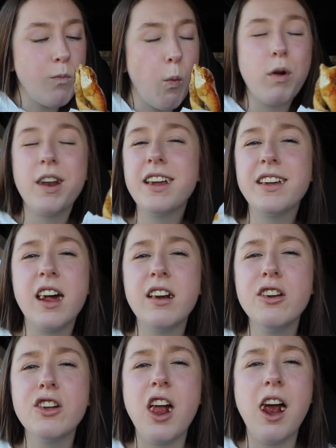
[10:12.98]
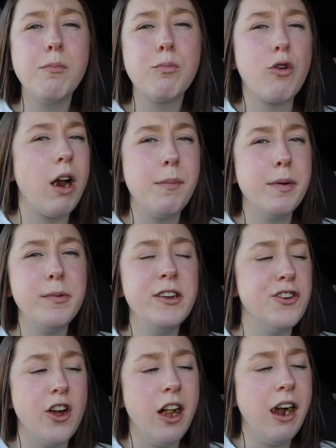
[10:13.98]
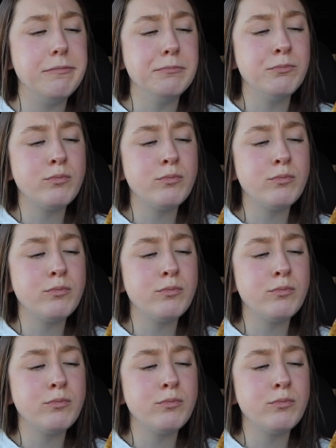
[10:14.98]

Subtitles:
Would I get it again? Probably not.